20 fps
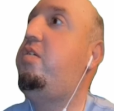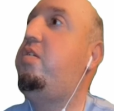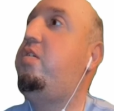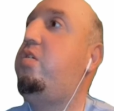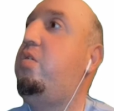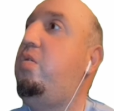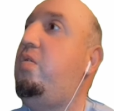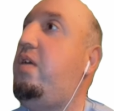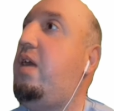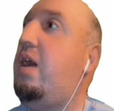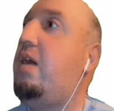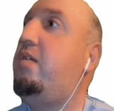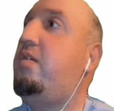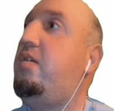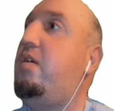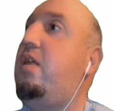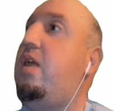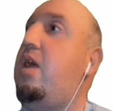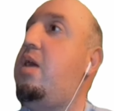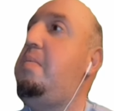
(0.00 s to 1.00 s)
So you see I
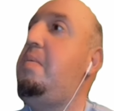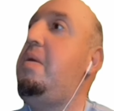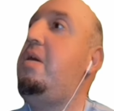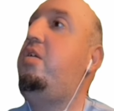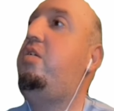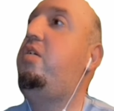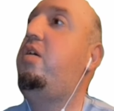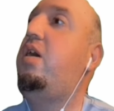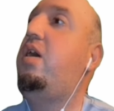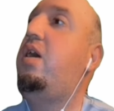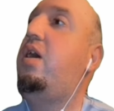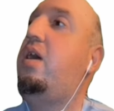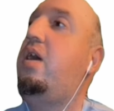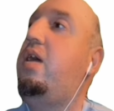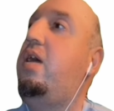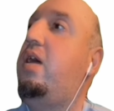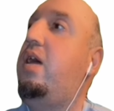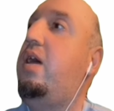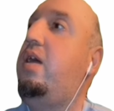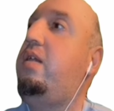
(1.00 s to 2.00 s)
said image,
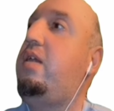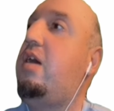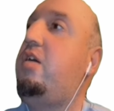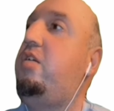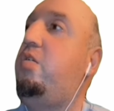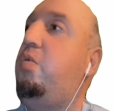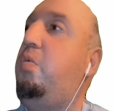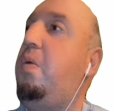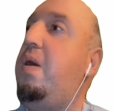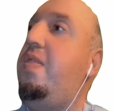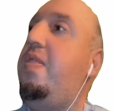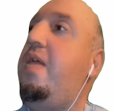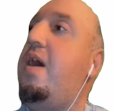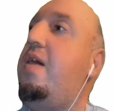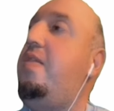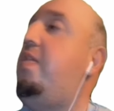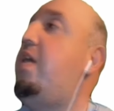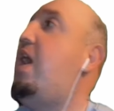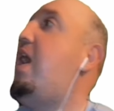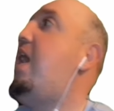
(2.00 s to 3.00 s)
it has the width and
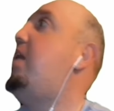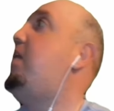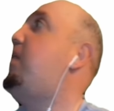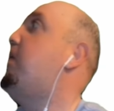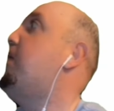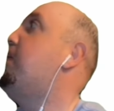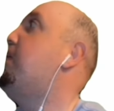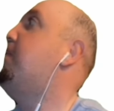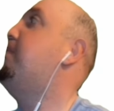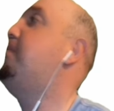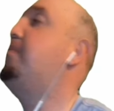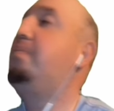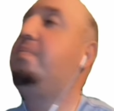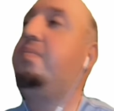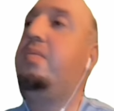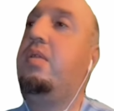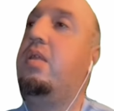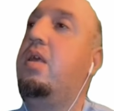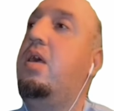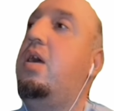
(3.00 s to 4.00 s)
the height.
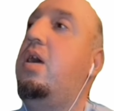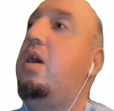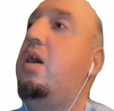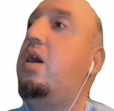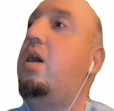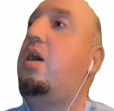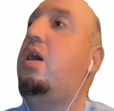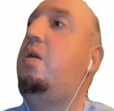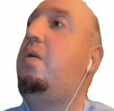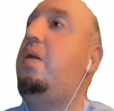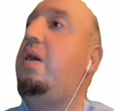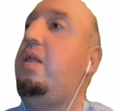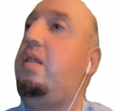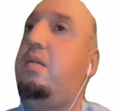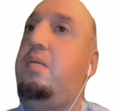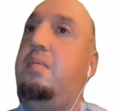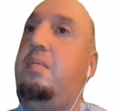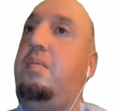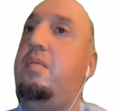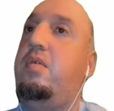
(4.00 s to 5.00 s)
All right,
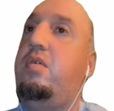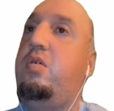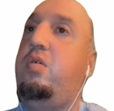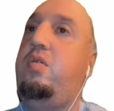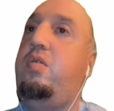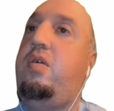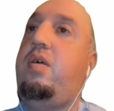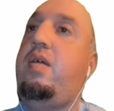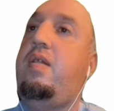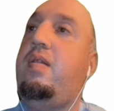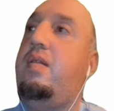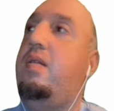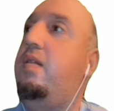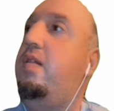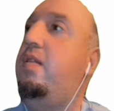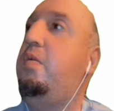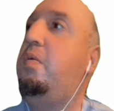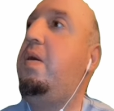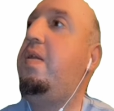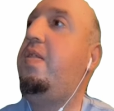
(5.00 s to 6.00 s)
so you see
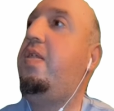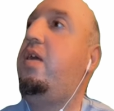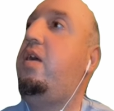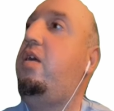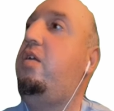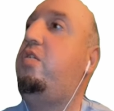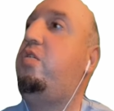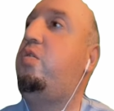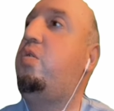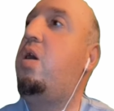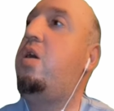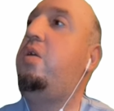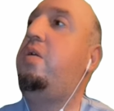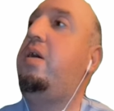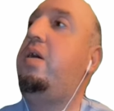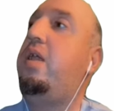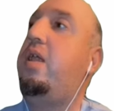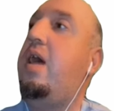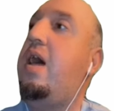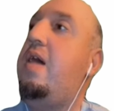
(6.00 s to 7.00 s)
the width is
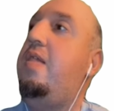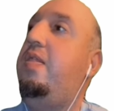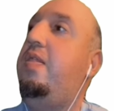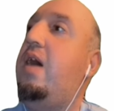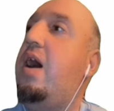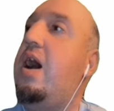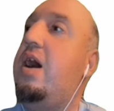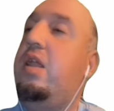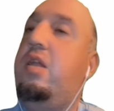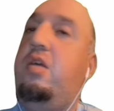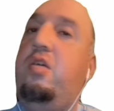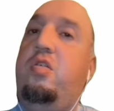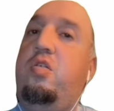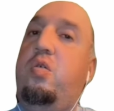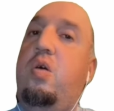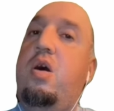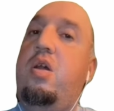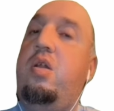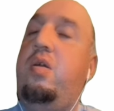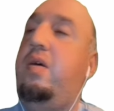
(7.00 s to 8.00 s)
200 and the height is
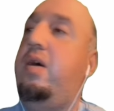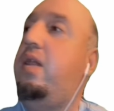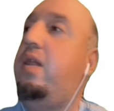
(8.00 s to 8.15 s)
200.